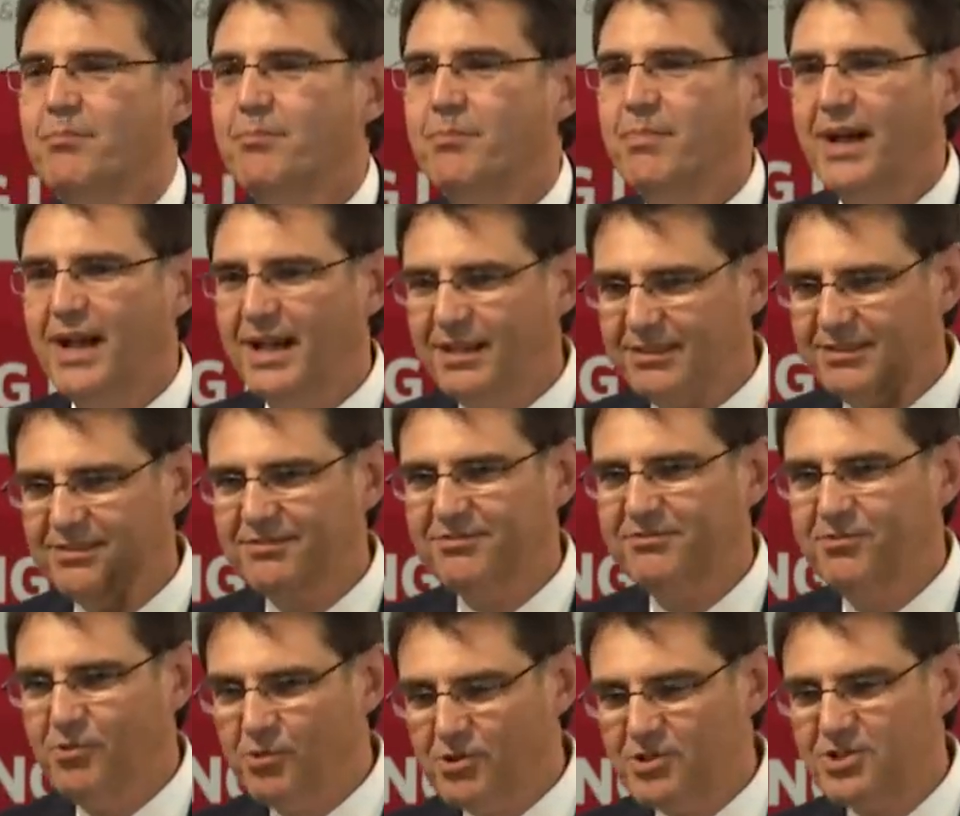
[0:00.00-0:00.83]

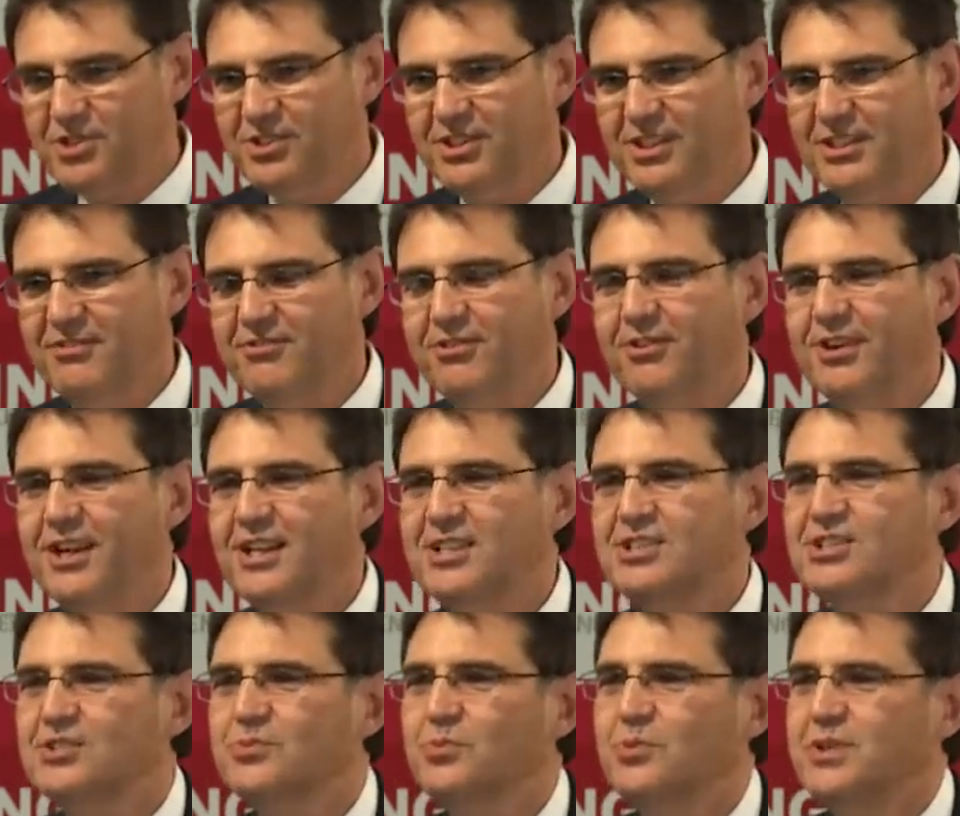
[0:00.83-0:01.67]
But fortunately for
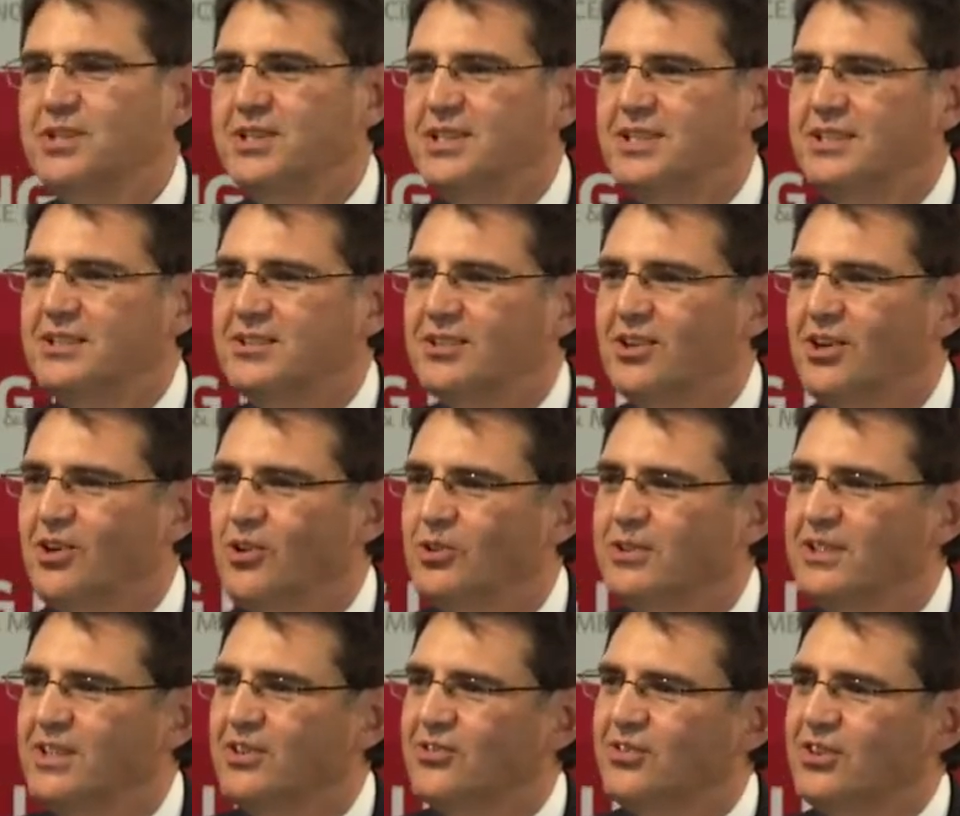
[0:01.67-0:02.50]
us, we didn't
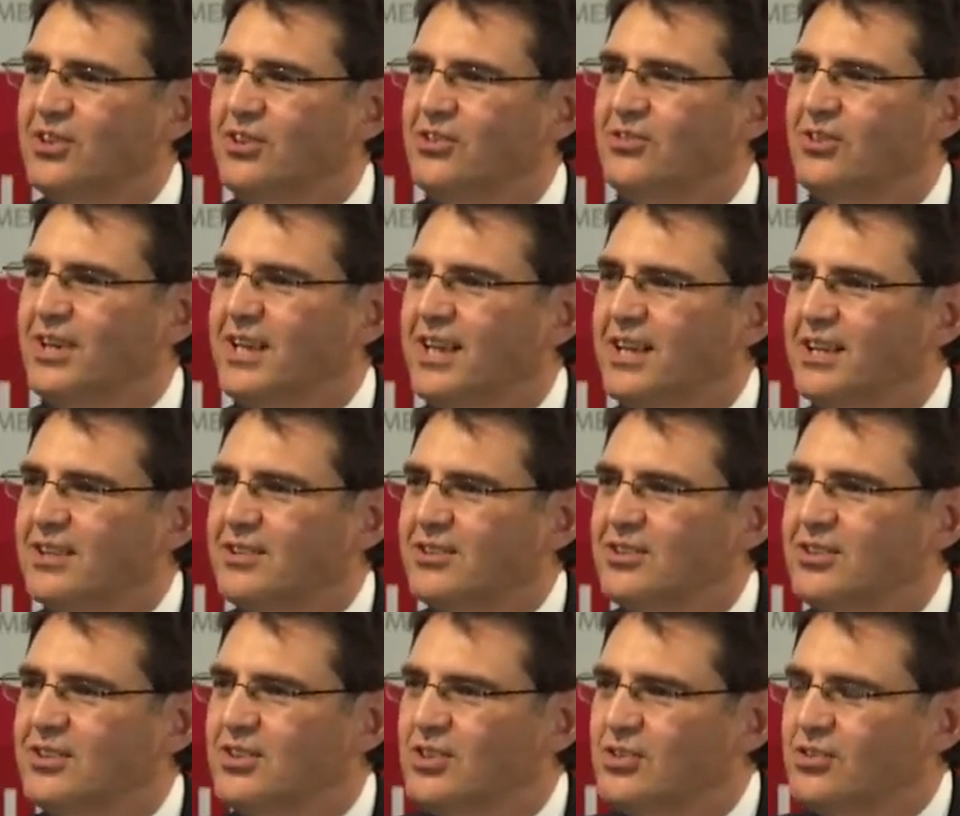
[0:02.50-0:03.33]
hold ourselves
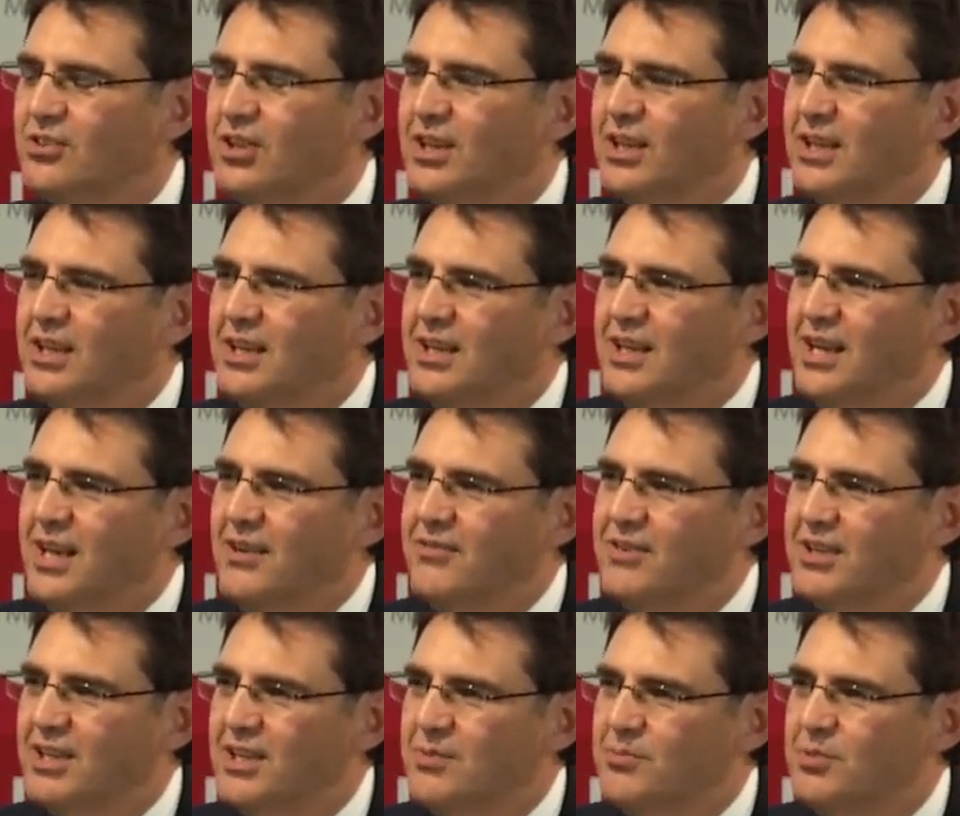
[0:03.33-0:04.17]
out as
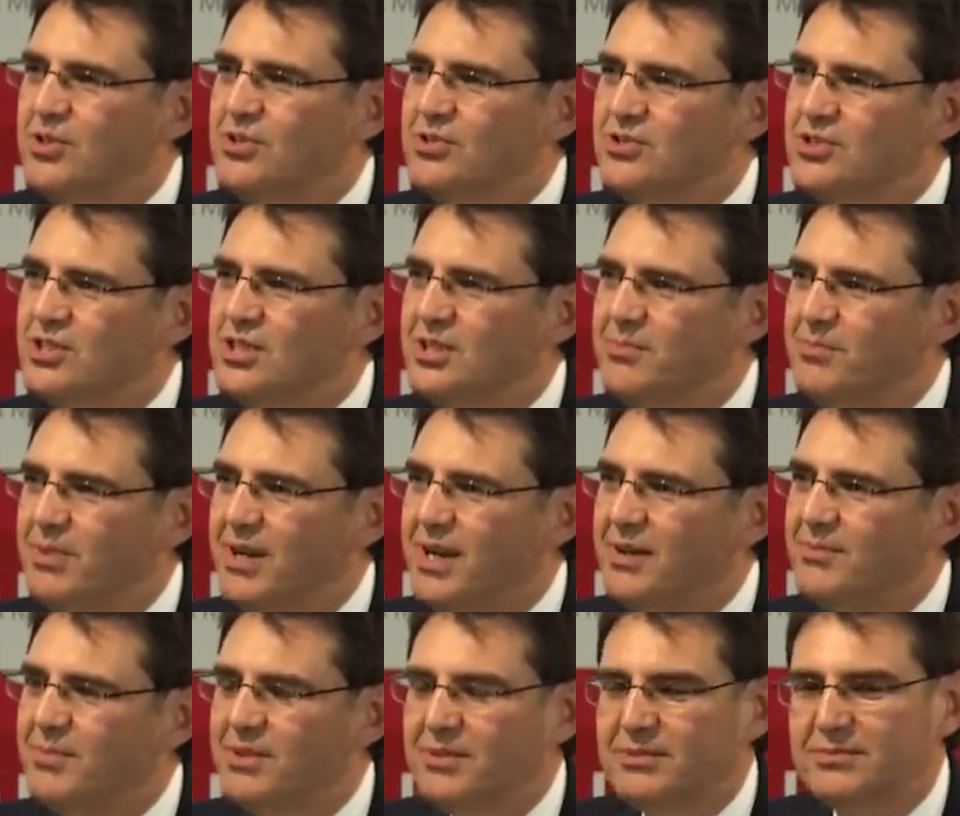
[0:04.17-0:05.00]
having an emergency
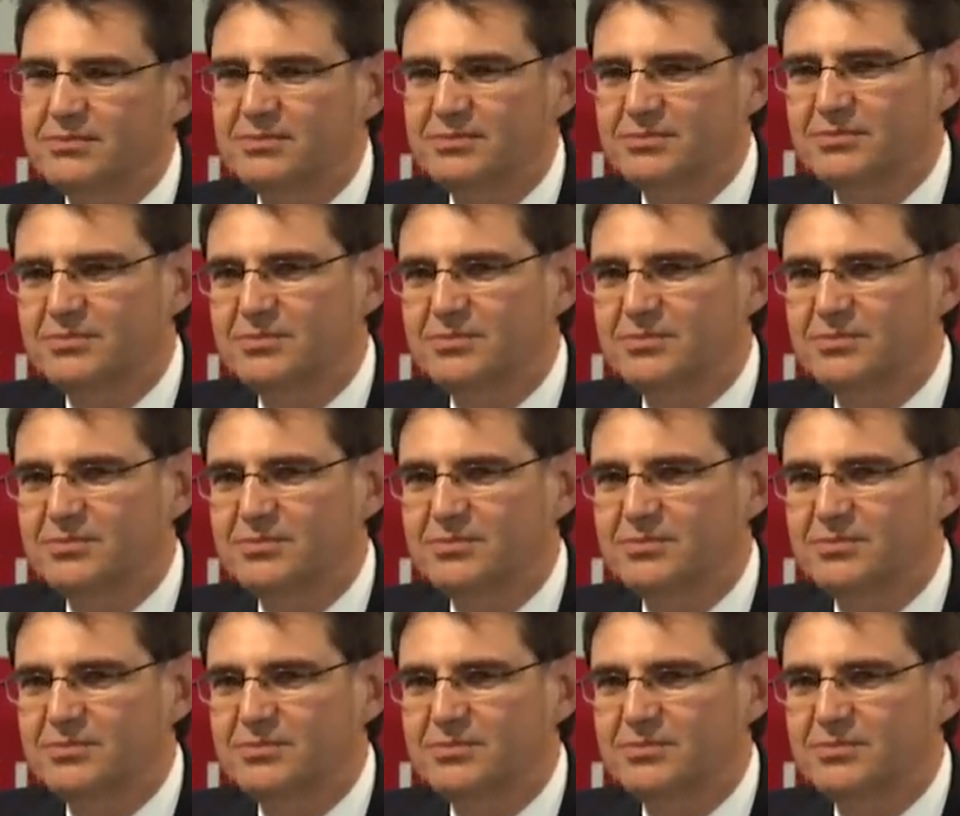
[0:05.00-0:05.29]
department.